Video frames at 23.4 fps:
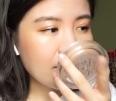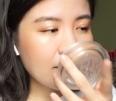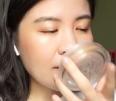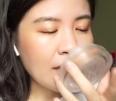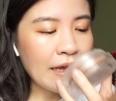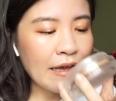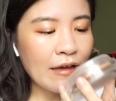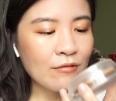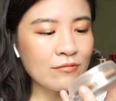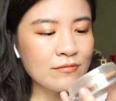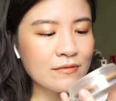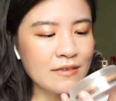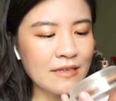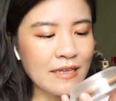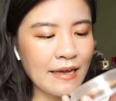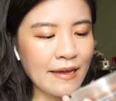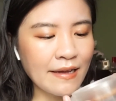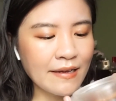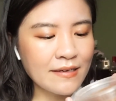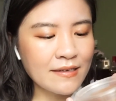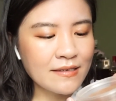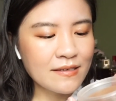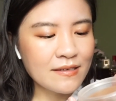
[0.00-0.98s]
I would
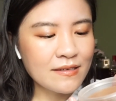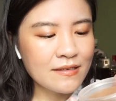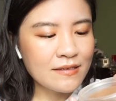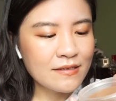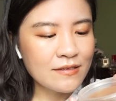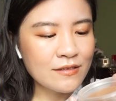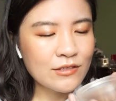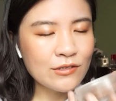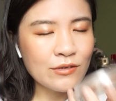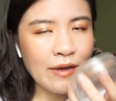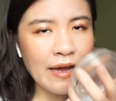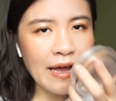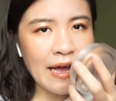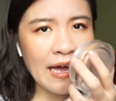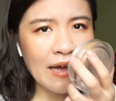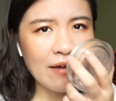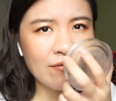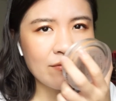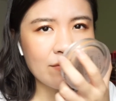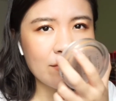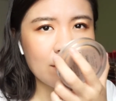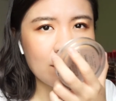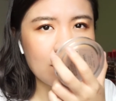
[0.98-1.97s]
like to
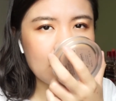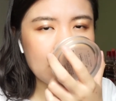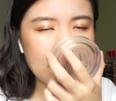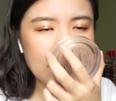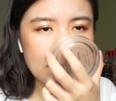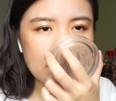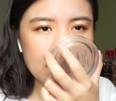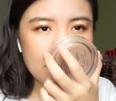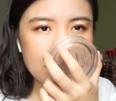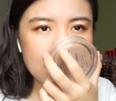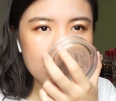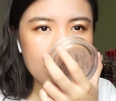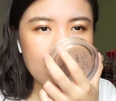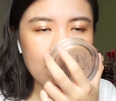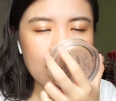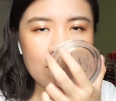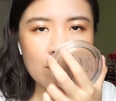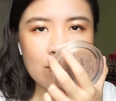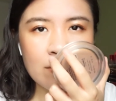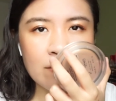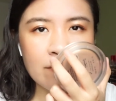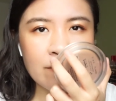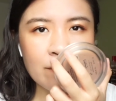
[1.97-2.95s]
have a
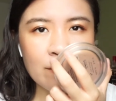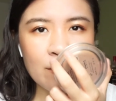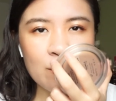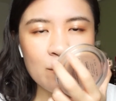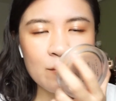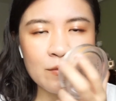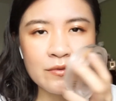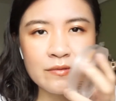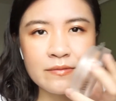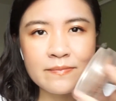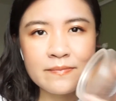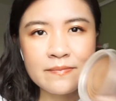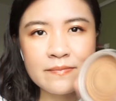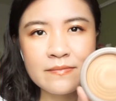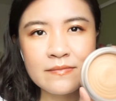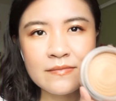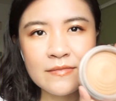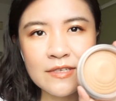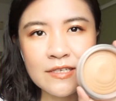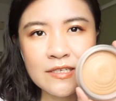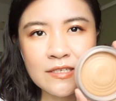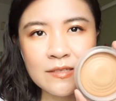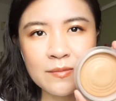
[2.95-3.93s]
perfume
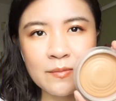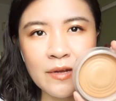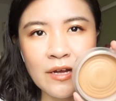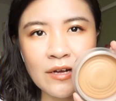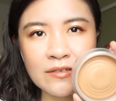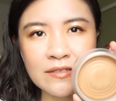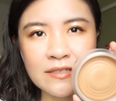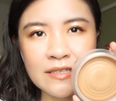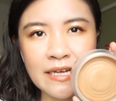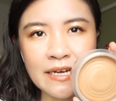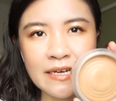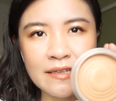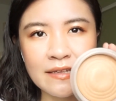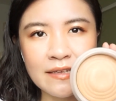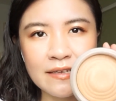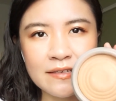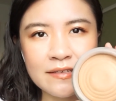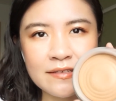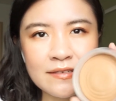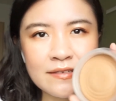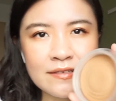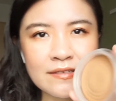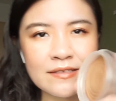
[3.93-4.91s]
smells like
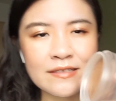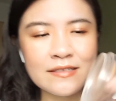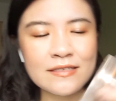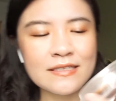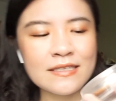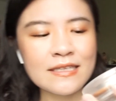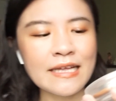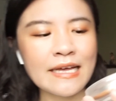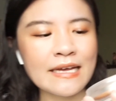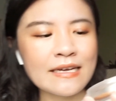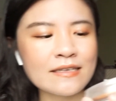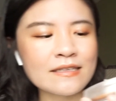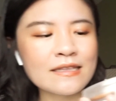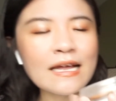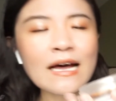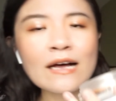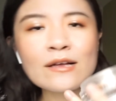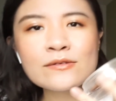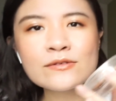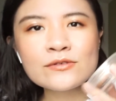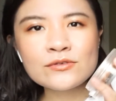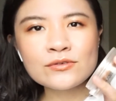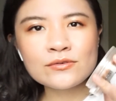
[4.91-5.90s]
this. It's like
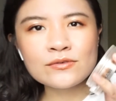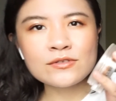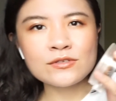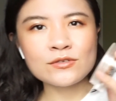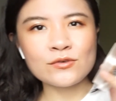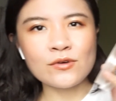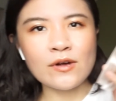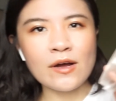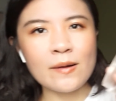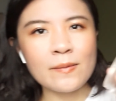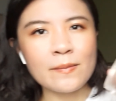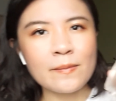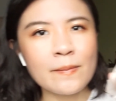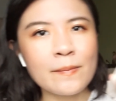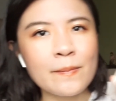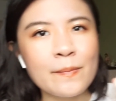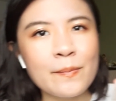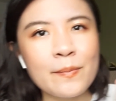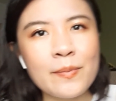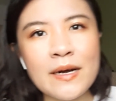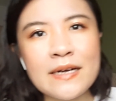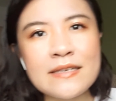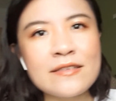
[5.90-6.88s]
not too strong,
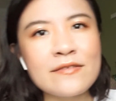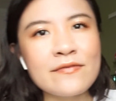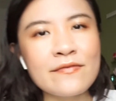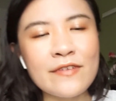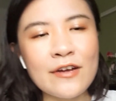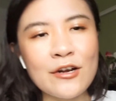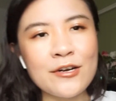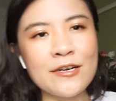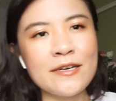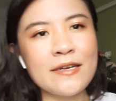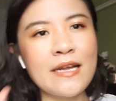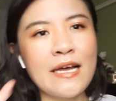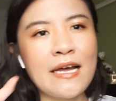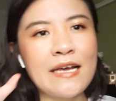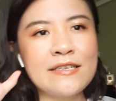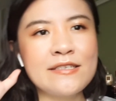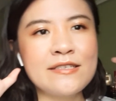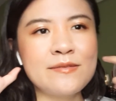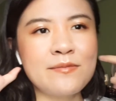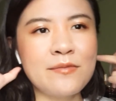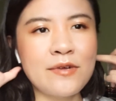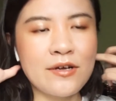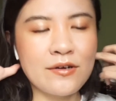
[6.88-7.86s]
but very
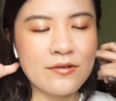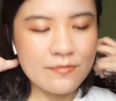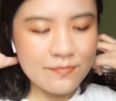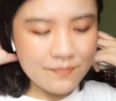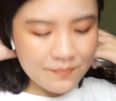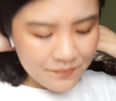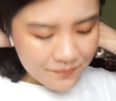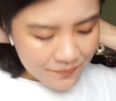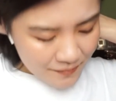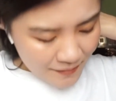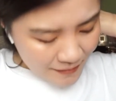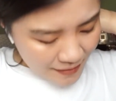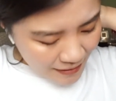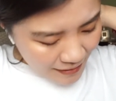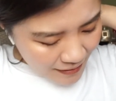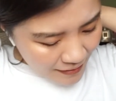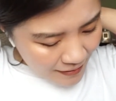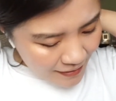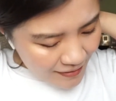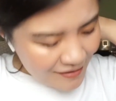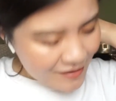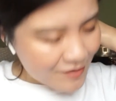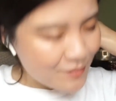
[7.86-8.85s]
nice smell.
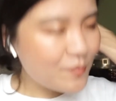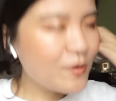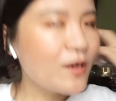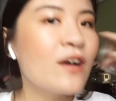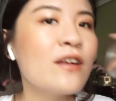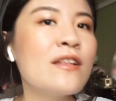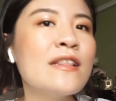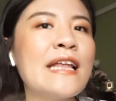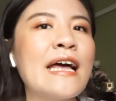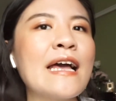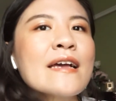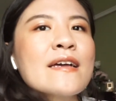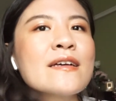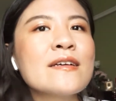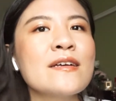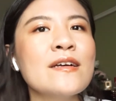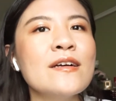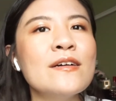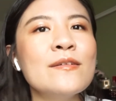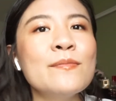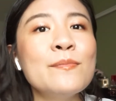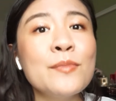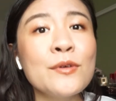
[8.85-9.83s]
It smells like
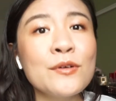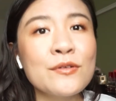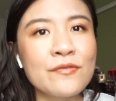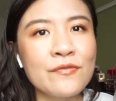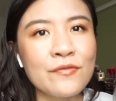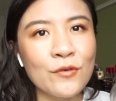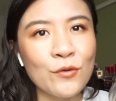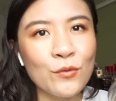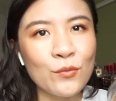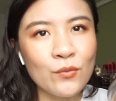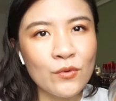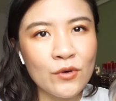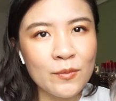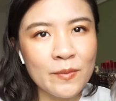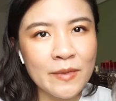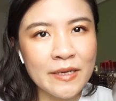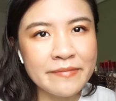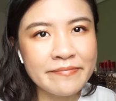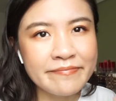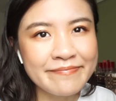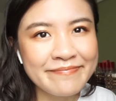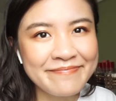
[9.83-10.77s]
a beautiful woman.